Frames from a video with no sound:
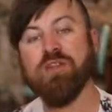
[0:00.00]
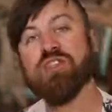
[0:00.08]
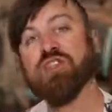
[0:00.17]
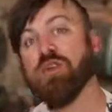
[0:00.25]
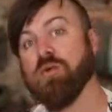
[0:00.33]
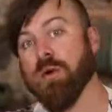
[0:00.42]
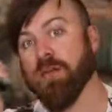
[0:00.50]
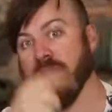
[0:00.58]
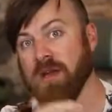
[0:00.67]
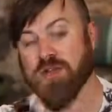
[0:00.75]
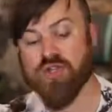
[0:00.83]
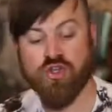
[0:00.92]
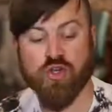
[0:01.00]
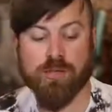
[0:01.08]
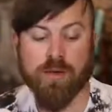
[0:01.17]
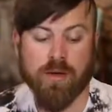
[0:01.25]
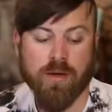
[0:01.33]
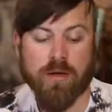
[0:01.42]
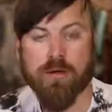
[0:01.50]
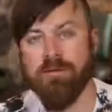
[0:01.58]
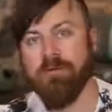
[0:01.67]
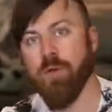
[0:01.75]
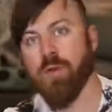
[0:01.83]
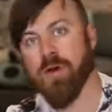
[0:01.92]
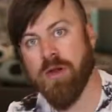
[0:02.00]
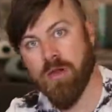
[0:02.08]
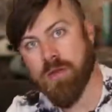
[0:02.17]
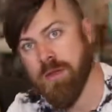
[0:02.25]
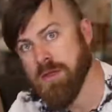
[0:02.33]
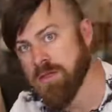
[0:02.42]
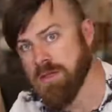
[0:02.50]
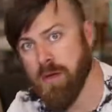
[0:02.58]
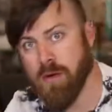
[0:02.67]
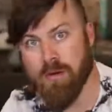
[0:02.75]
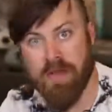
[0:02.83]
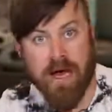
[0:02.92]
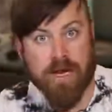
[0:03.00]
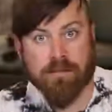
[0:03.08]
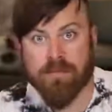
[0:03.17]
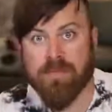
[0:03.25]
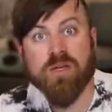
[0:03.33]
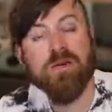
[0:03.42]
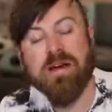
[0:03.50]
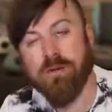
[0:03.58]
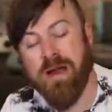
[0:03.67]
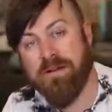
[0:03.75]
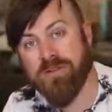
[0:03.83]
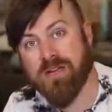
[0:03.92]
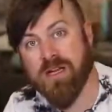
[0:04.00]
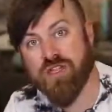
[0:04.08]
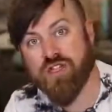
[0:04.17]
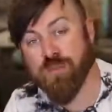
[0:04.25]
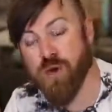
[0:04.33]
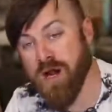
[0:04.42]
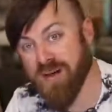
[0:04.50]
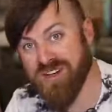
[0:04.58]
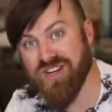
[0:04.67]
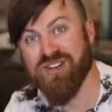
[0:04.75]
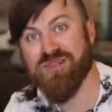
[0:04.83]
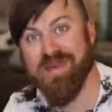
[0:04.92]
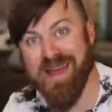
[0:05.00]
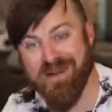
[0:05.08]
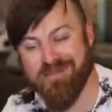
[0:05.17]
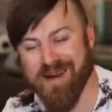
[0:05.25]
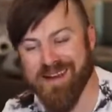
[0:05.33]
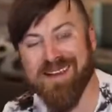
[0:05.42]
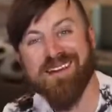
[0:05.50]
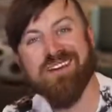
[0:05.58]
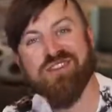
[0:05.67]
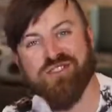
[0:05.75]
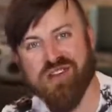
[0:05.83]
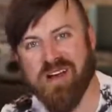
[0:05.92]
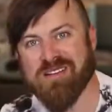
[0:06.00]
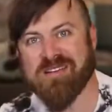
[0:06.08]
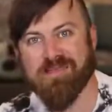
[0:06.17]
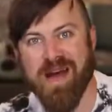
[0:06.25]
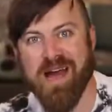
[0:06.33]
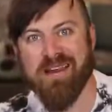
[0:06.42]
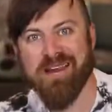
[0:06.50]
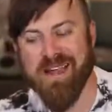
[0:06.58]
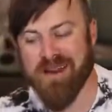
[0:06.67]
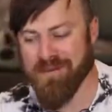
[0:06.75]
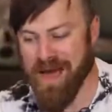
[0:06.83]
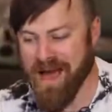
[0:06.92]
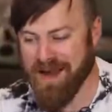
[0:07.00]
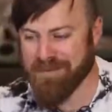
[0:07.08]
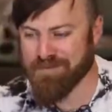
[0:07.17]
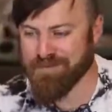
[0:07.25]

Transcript: to the consumer for you, so that you never have to touch the product and you make money just by laying back.